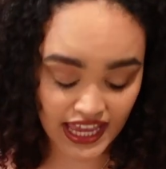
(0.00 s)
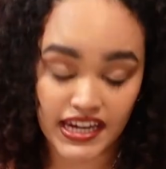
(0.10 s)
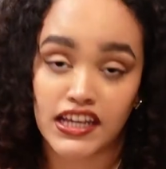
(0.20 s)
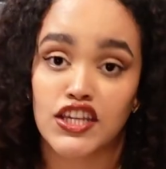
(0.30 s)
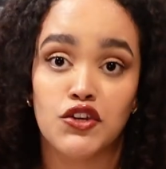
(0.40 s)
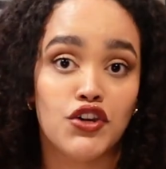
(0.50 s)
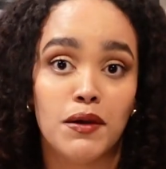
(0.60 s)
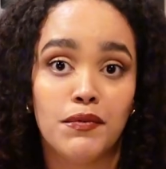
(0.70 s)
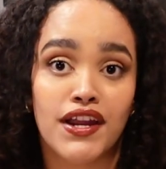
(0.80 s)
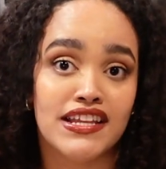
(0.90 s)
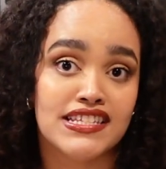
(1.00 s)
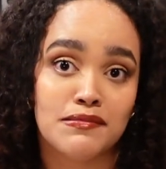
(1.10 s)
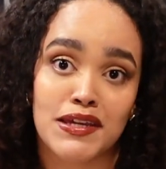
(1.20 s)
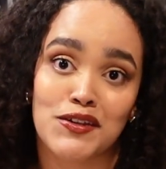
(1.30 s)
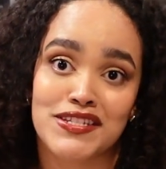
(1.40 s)
and a cucumber and
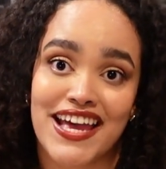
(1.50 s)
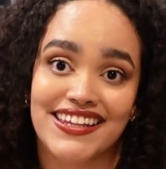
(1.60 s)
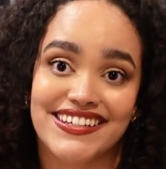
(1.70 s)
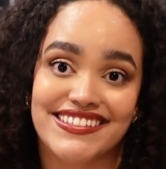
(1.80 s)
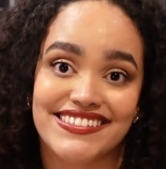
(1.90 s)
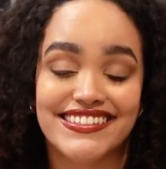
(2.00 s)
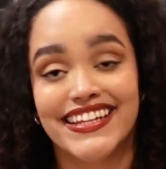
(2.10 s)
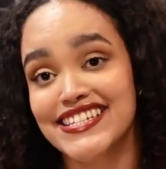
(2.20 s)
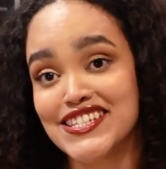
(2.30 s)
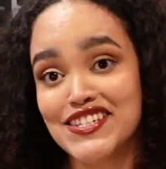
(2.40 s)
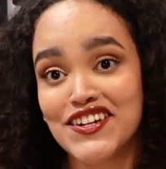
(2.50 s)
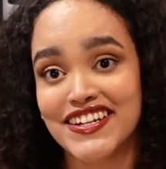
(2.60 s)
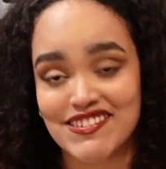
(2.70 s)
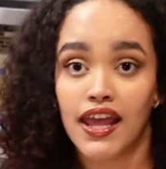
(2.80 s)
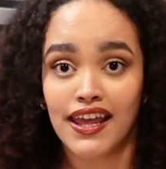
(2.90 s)
tomato salad. Let's get started.